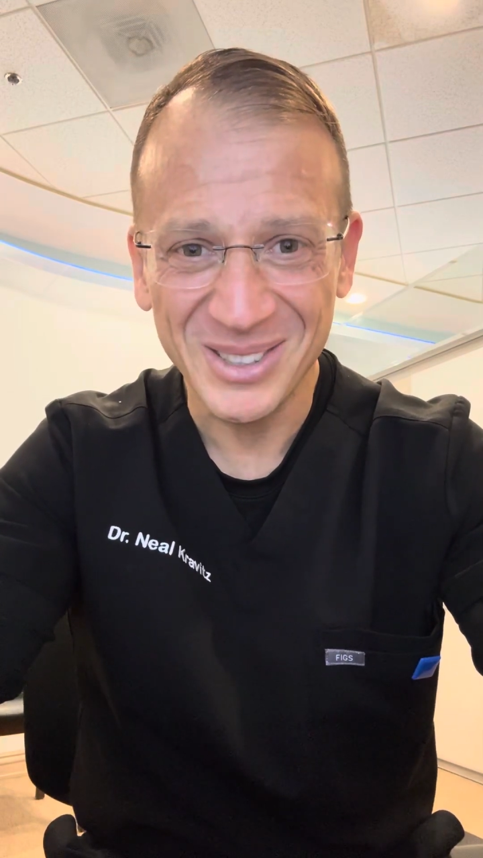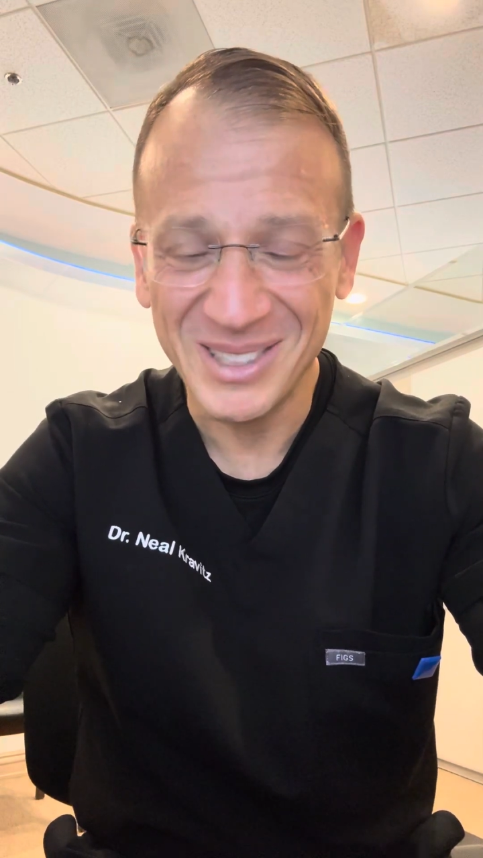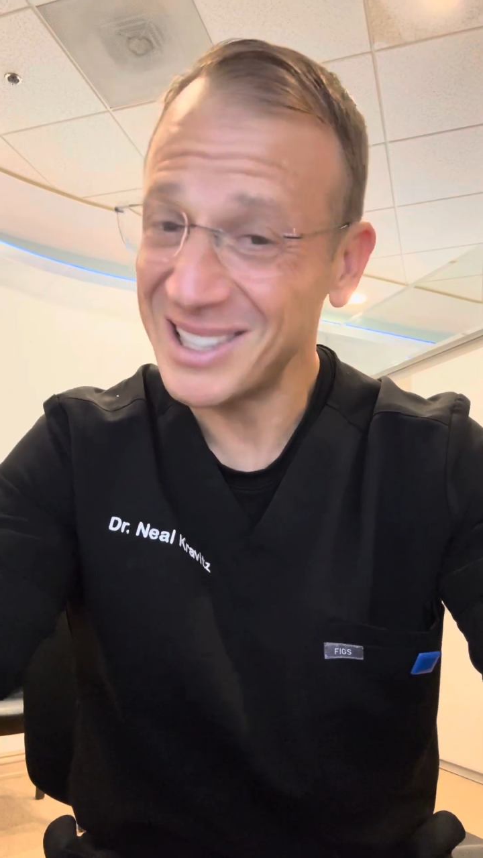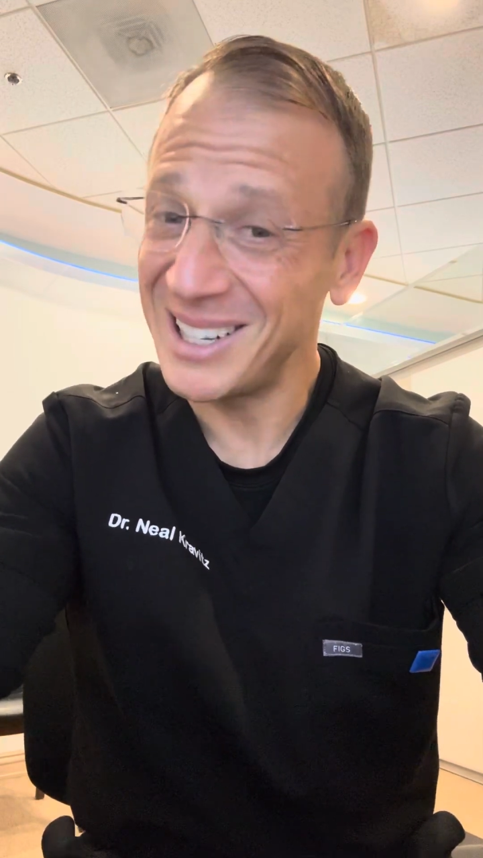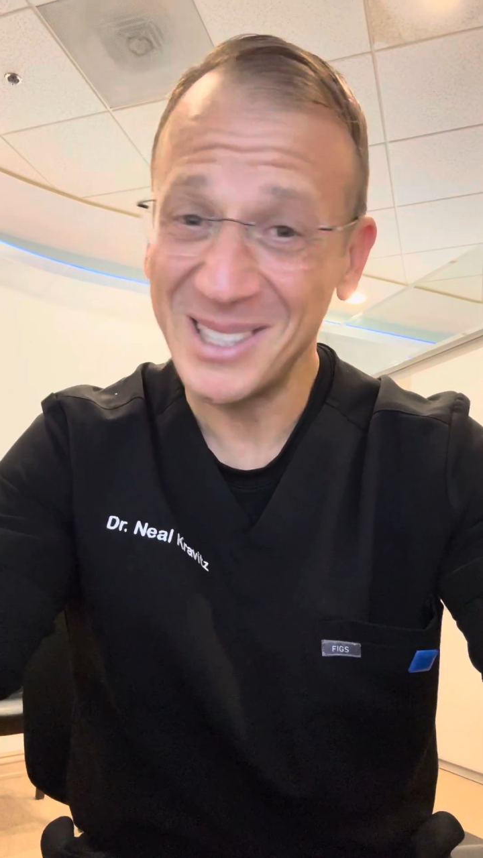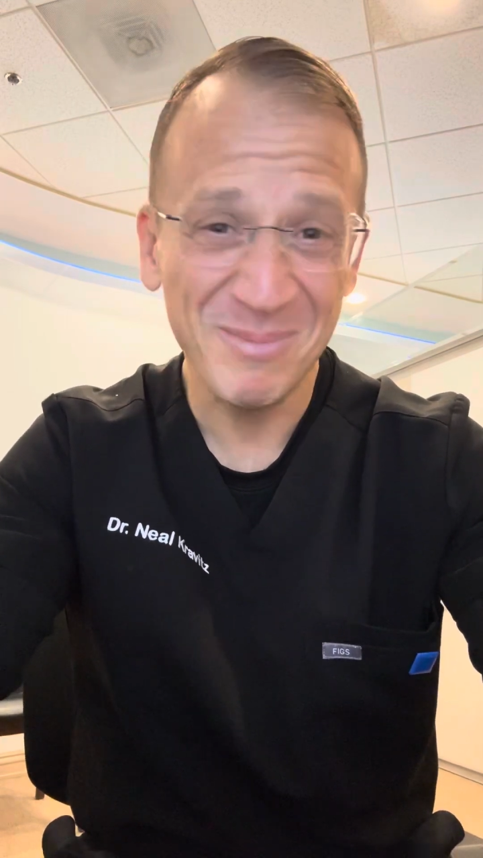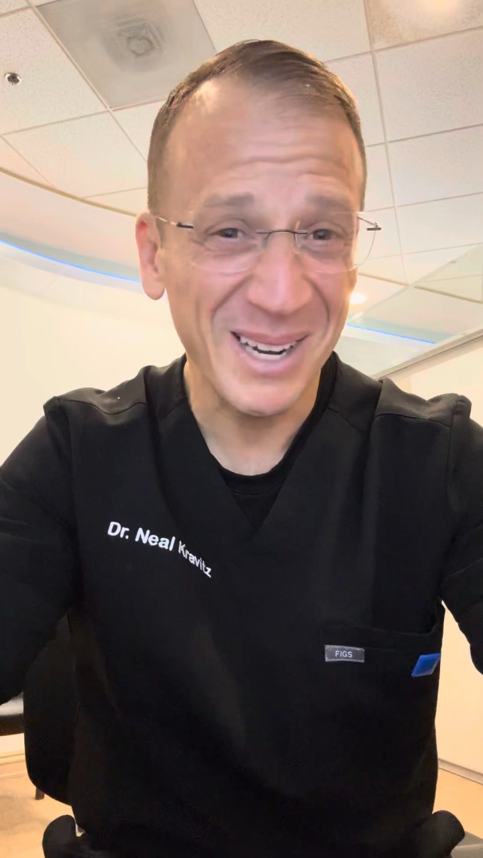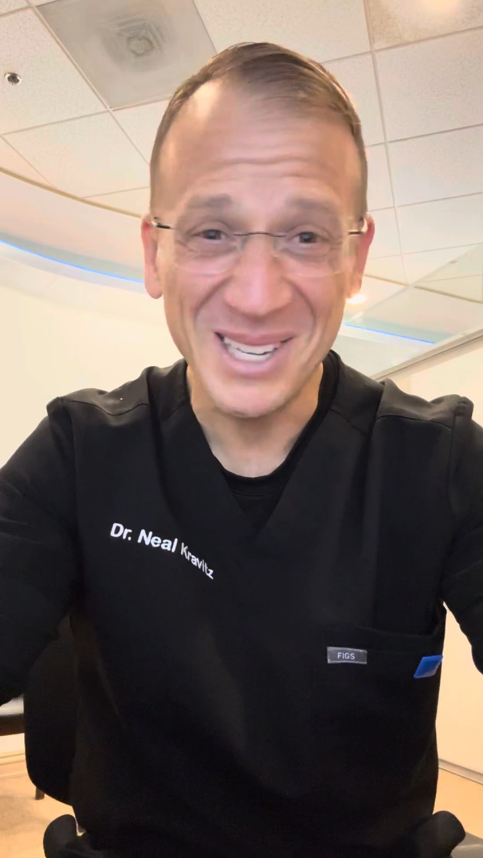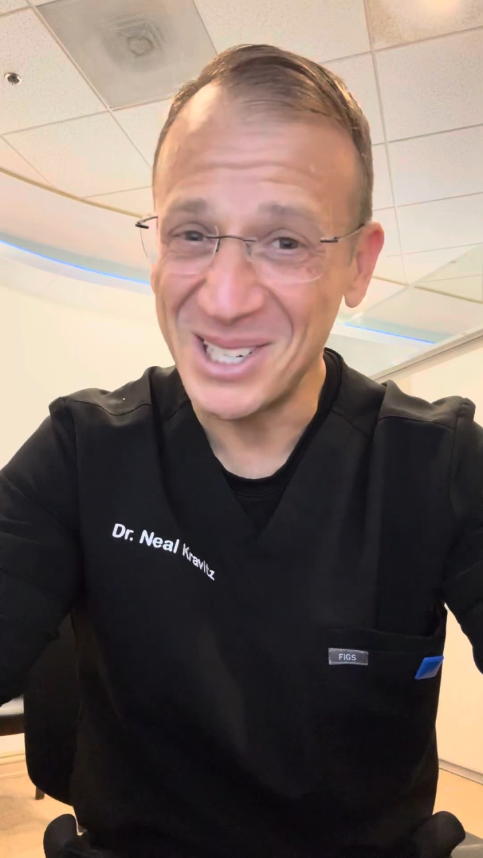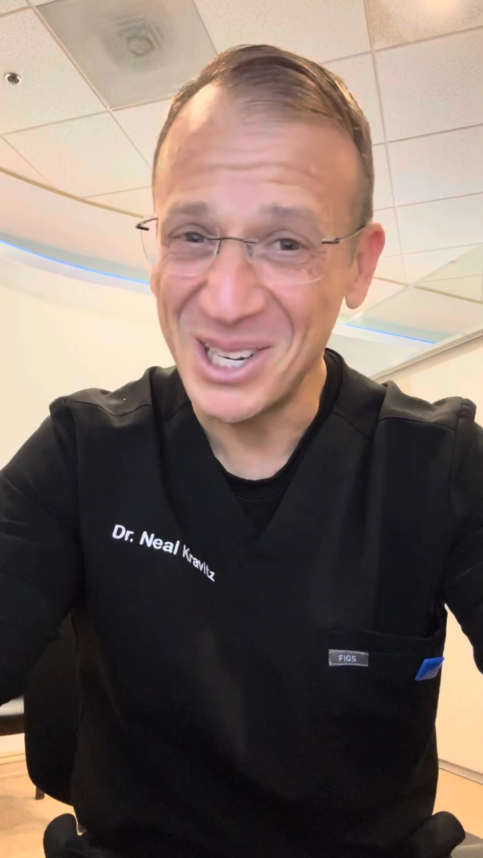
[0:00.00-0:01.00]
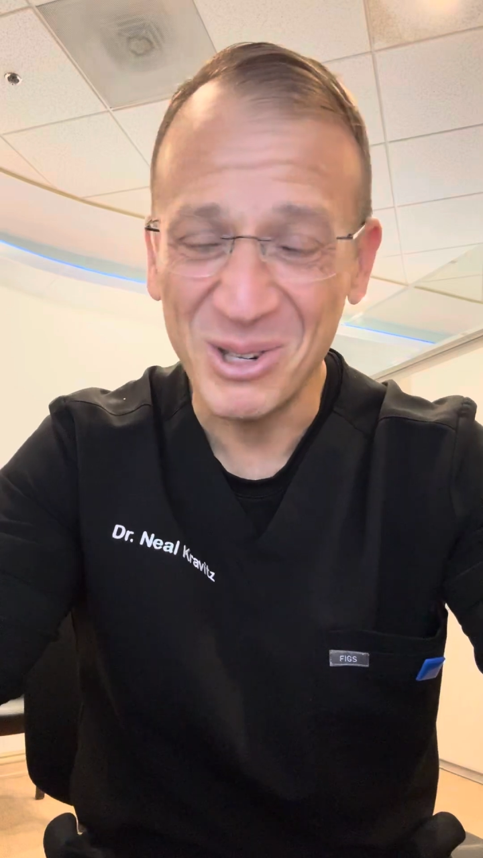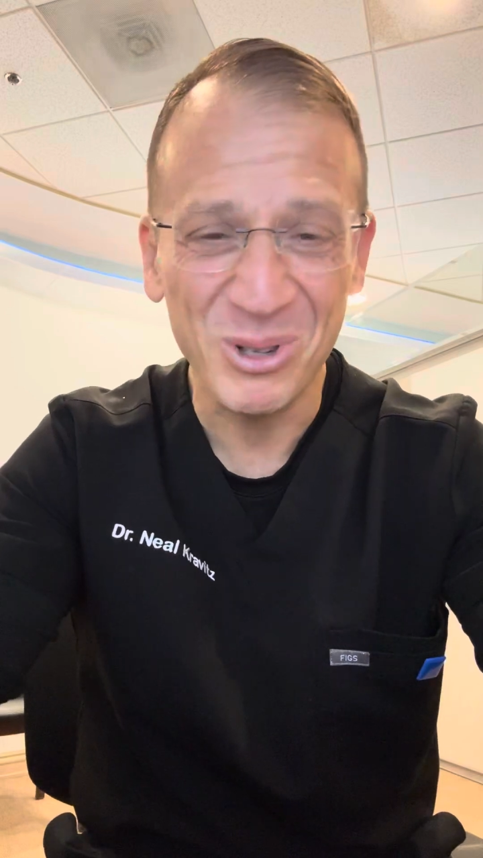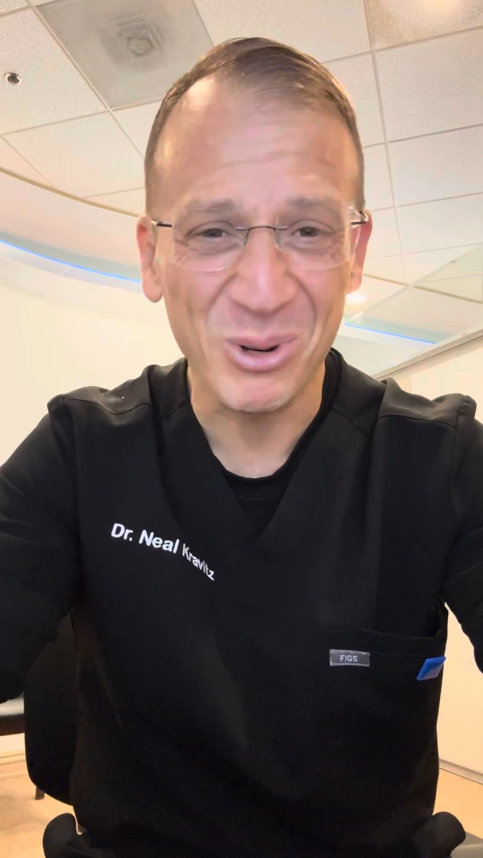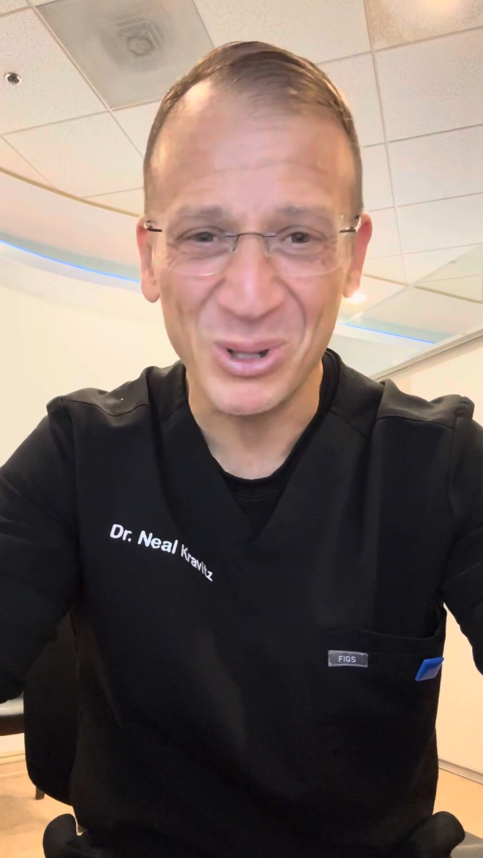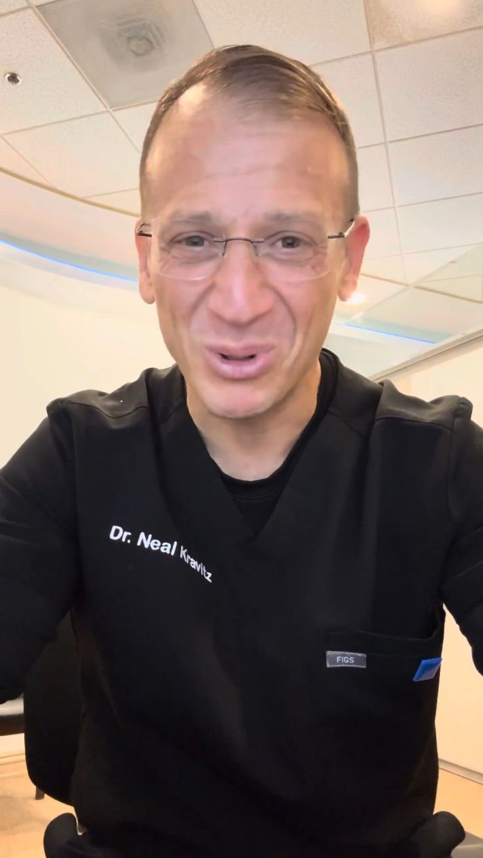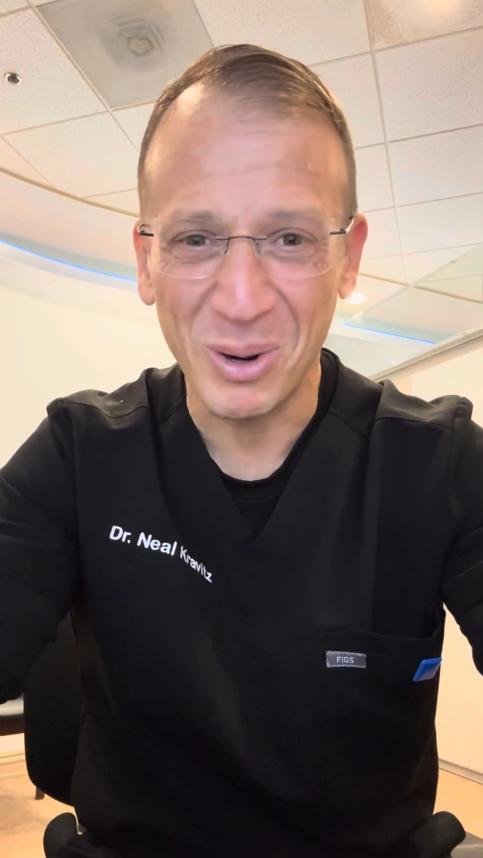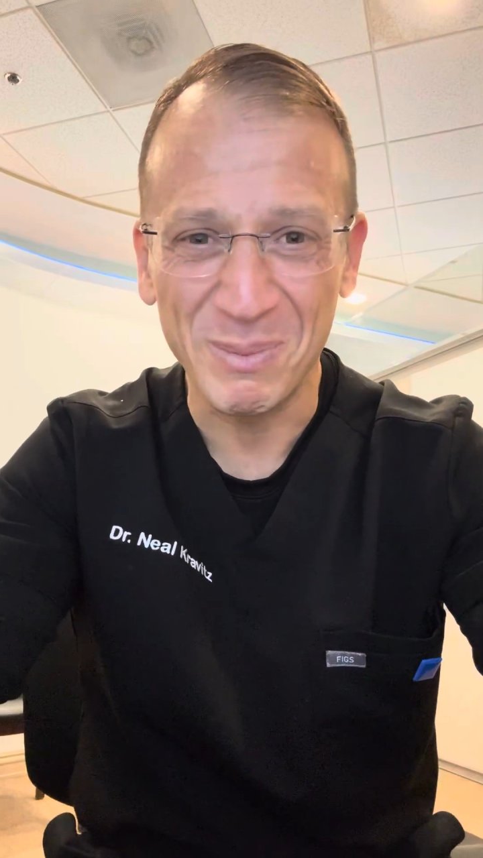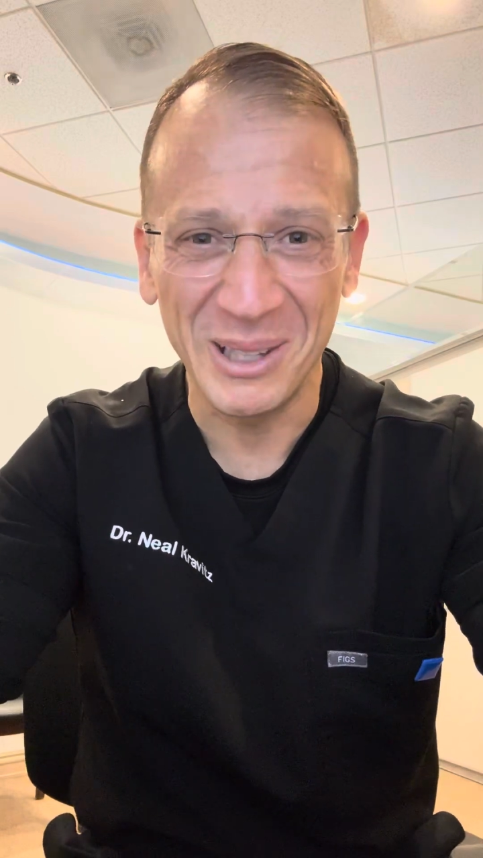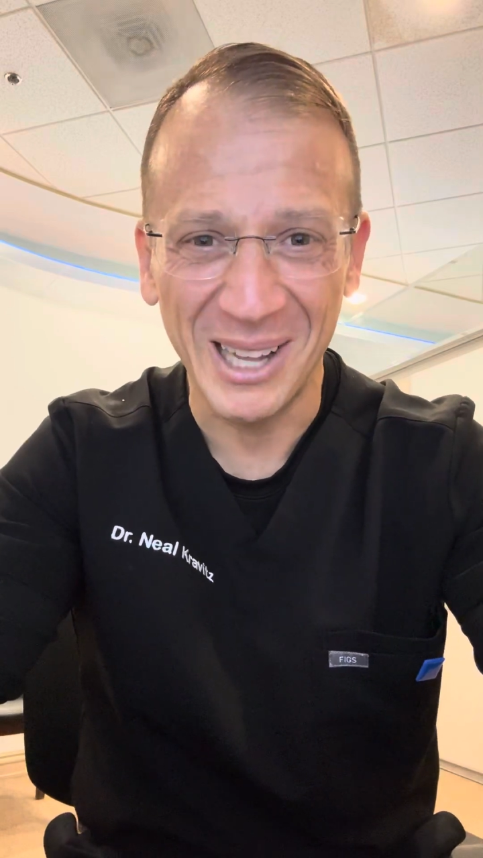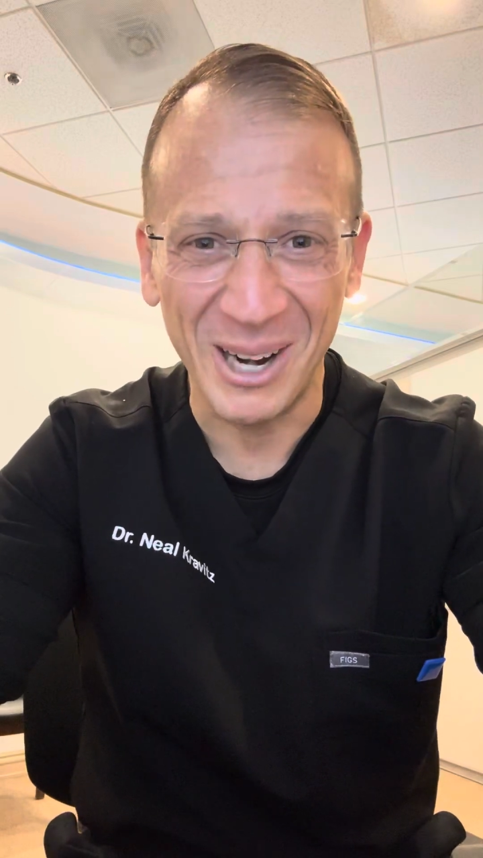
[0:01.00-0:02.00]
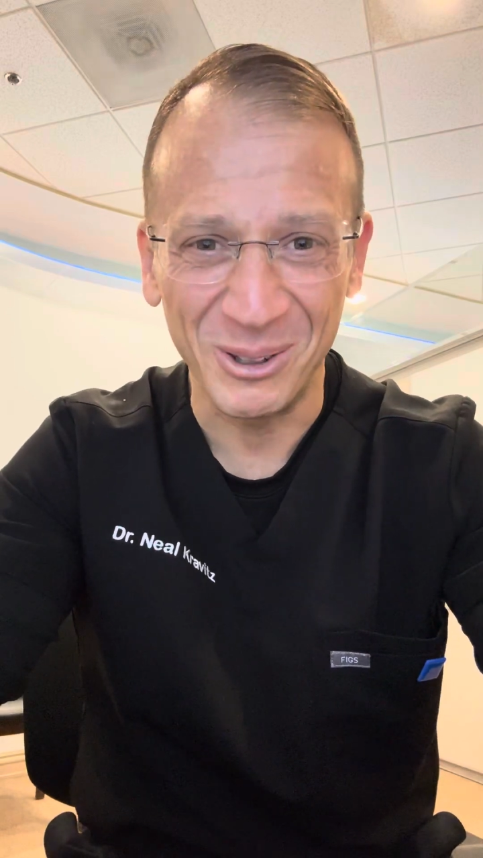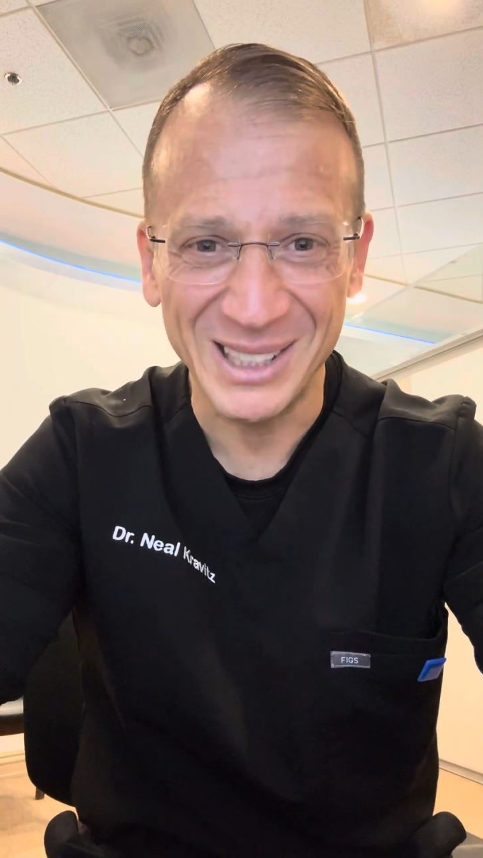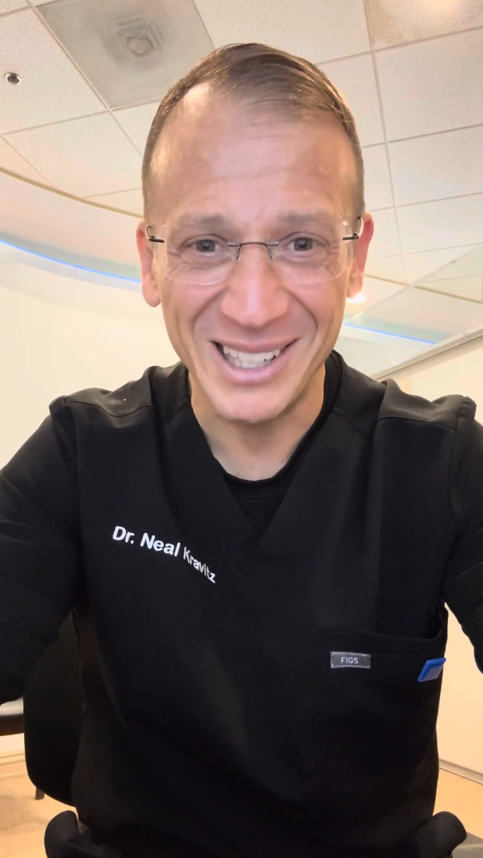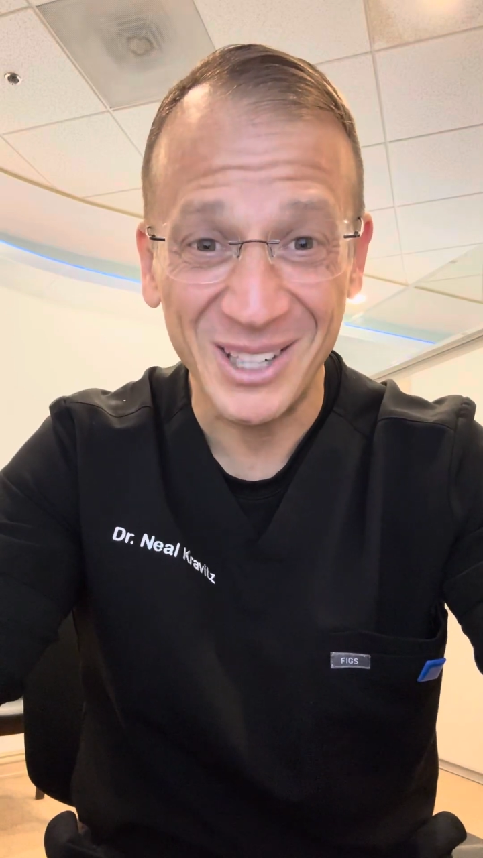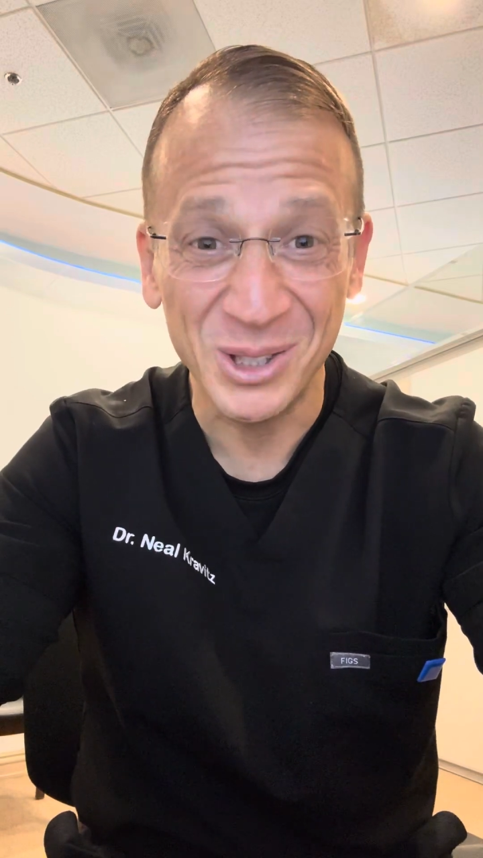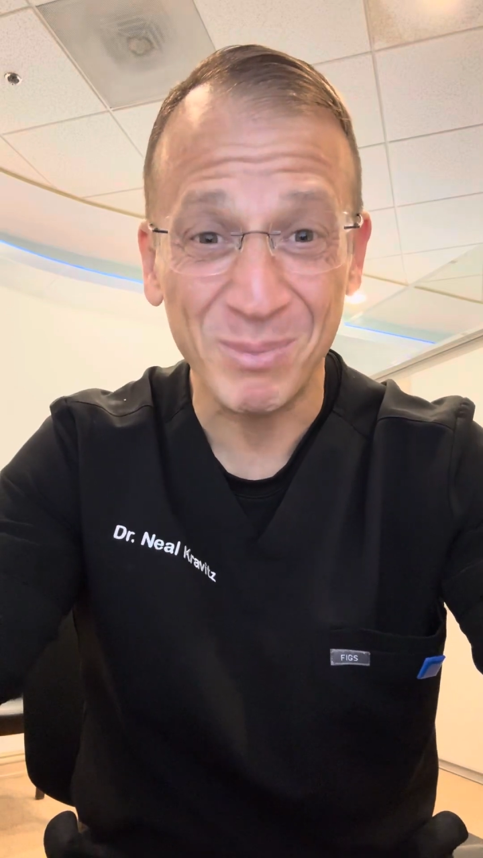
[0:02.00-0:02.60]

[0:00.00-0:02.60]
just let them continue to resorb the lateral incisors,